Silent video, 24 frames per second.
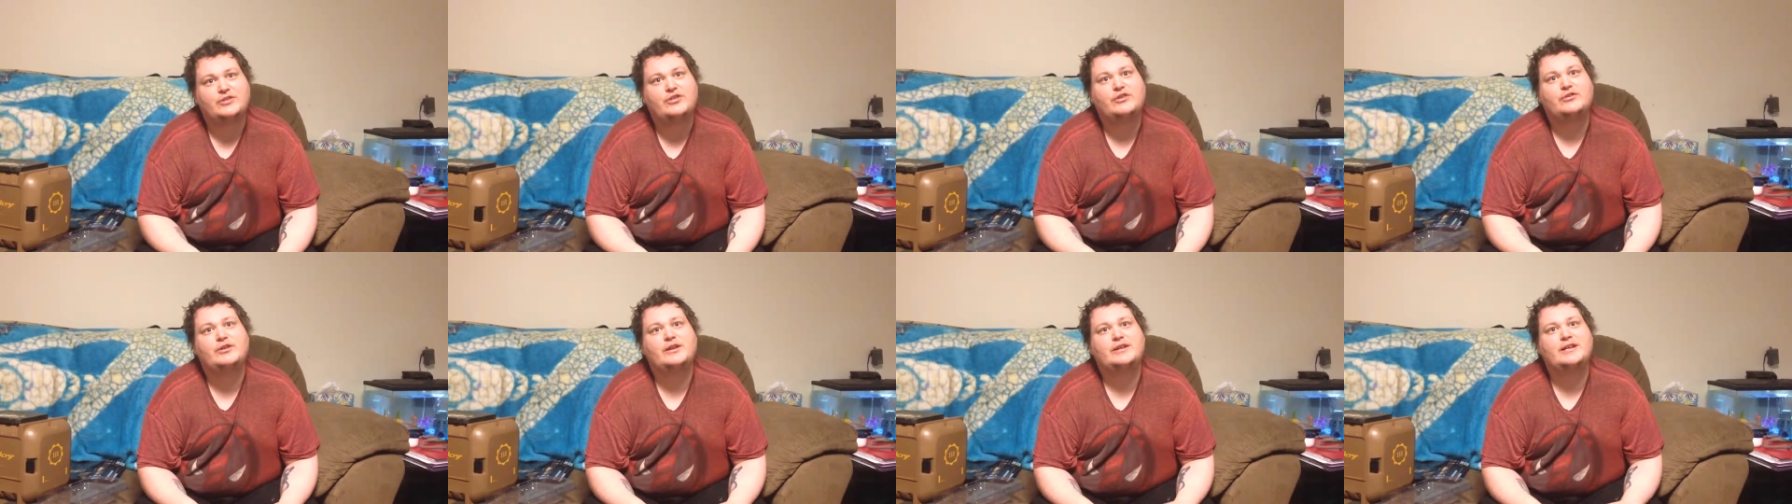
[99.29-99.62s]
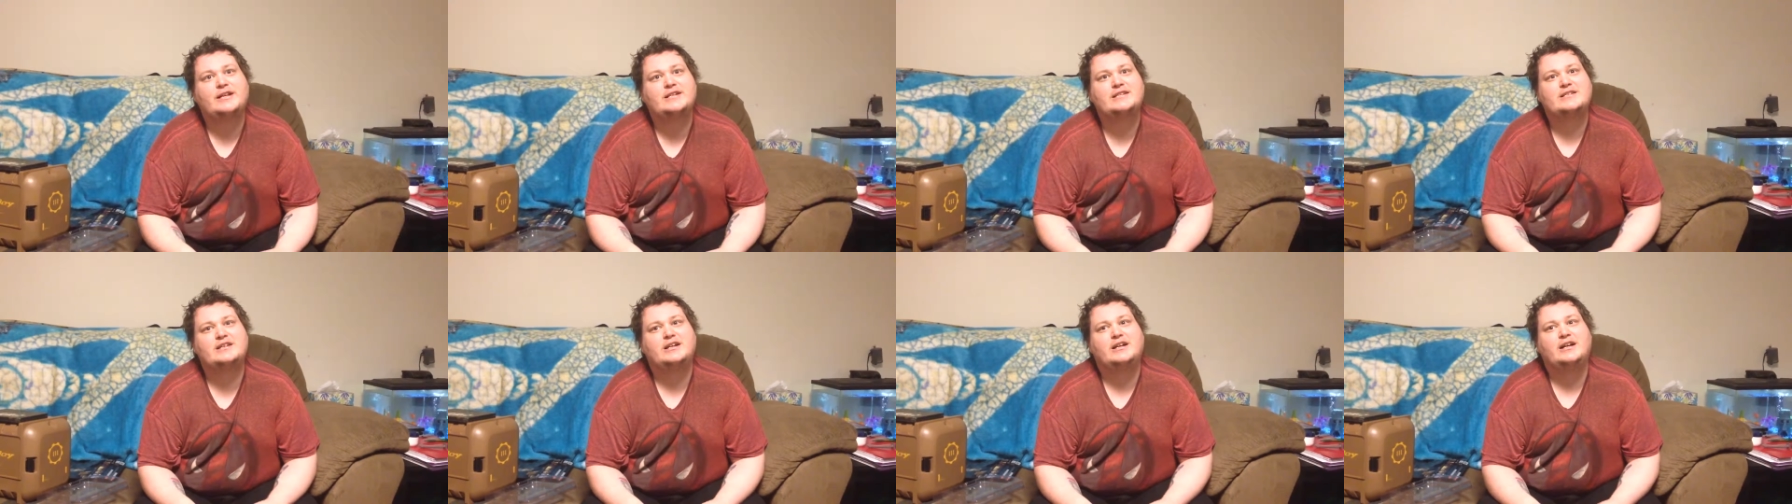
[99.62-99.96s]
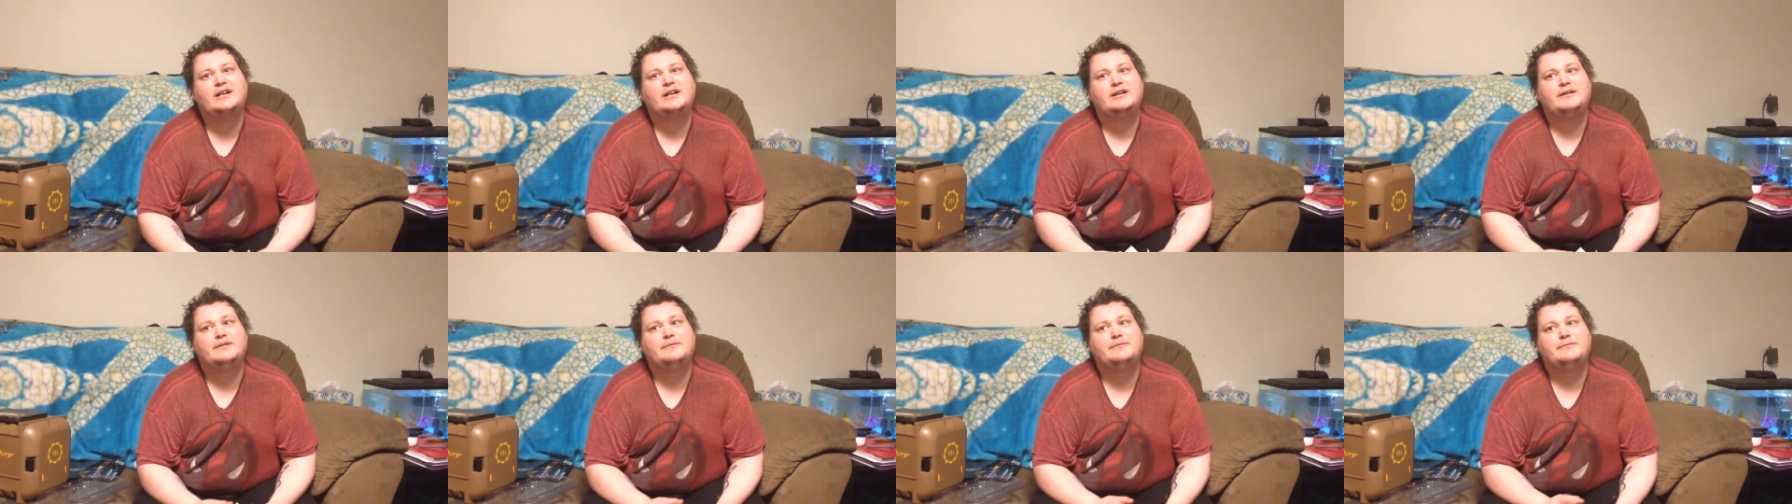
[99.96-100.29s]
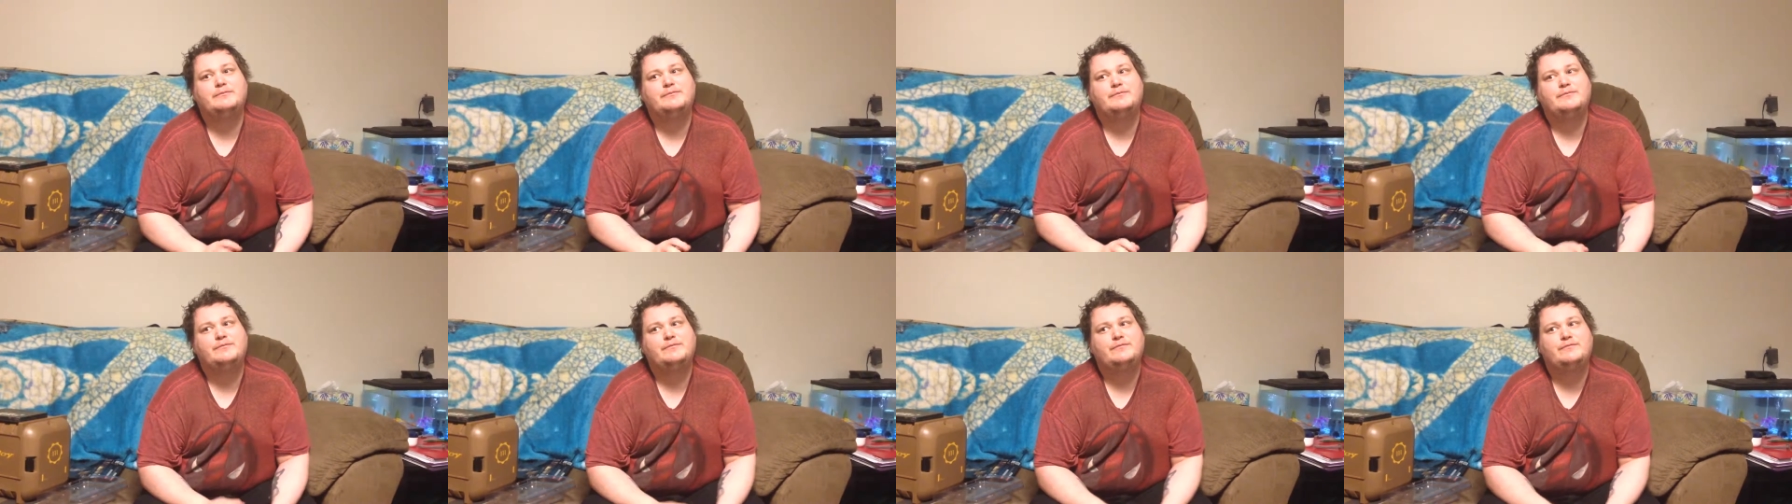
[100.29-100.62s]
I thought no, that's uh,
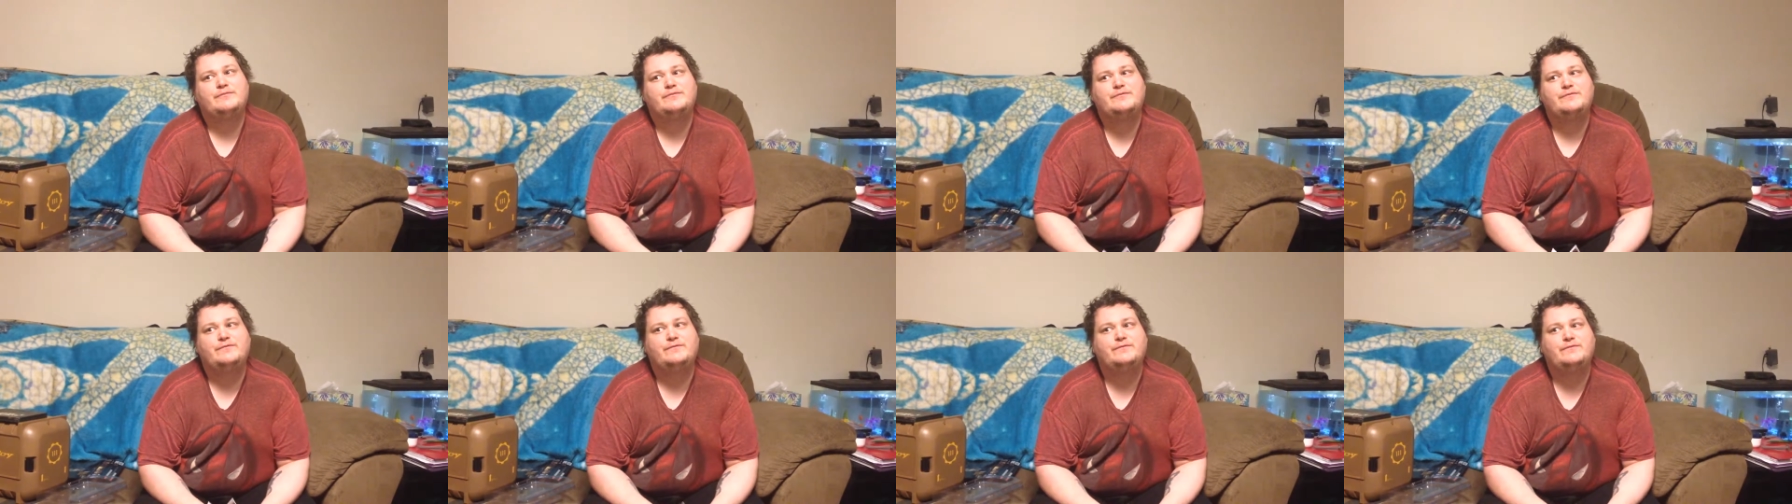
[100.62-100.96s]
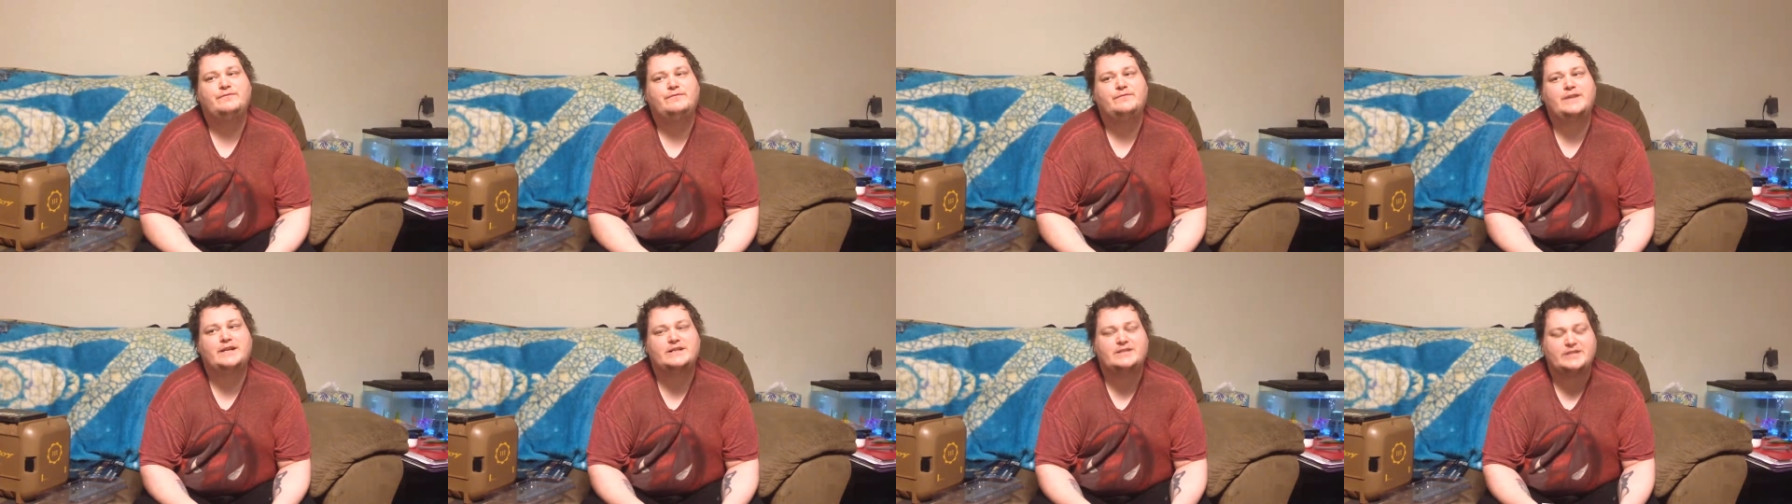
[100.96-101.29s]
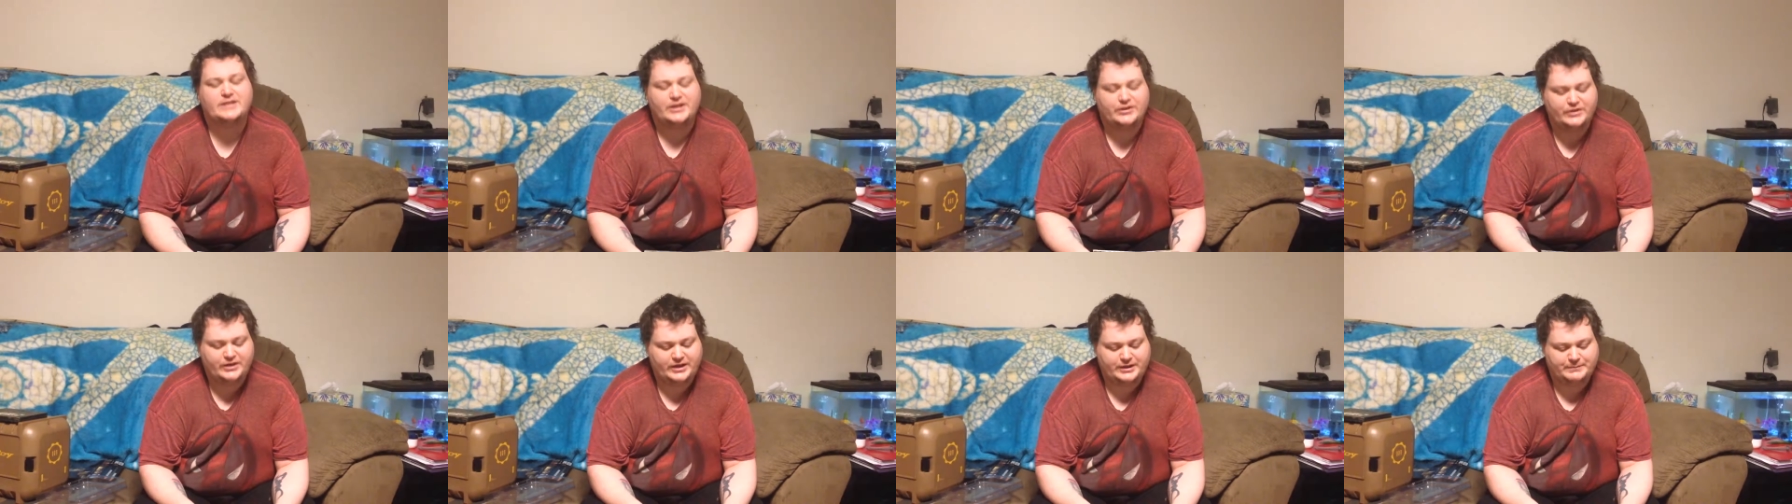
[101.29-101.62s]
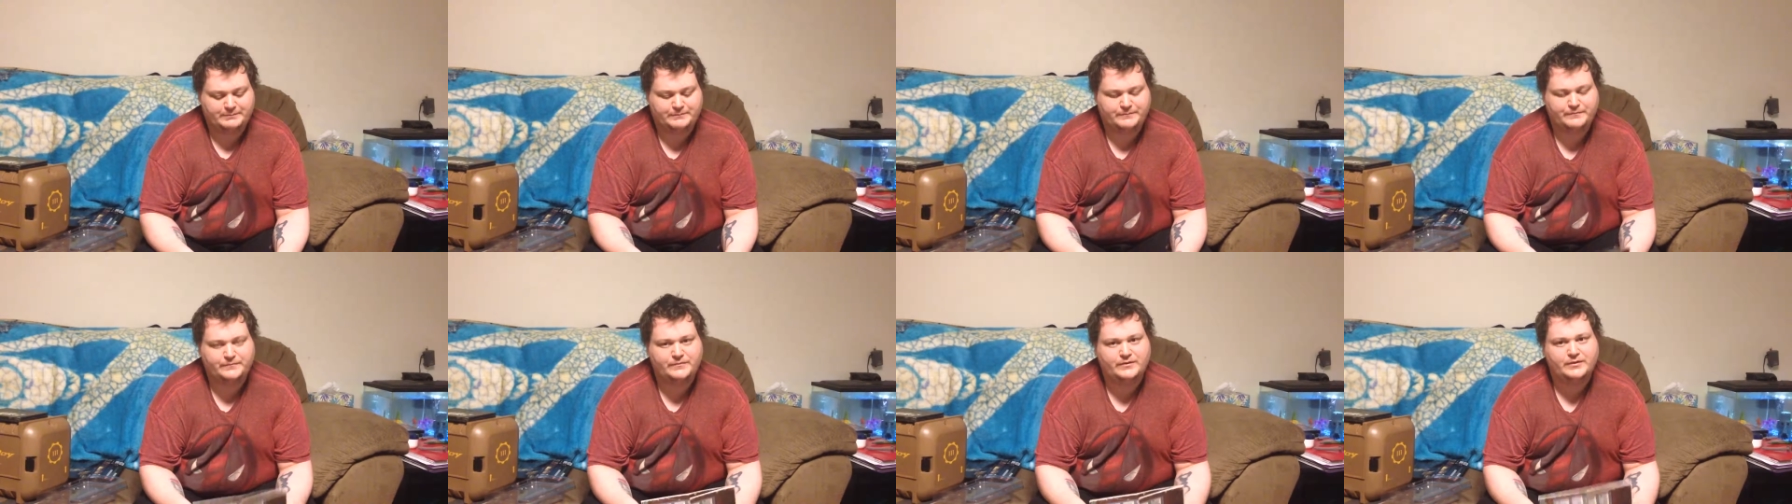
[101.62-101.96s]
that's the other game.